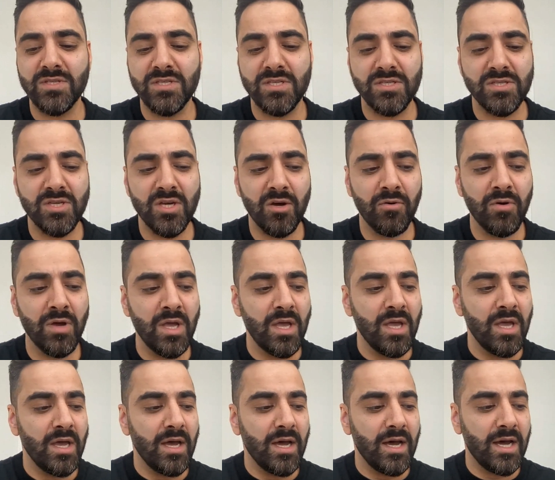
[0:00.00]
So
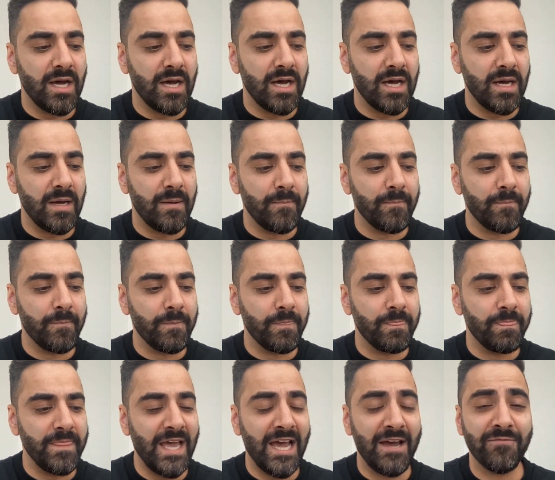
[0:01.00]

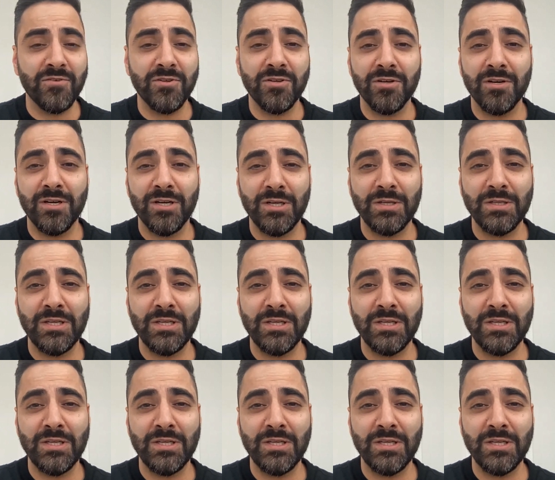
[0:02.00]
after,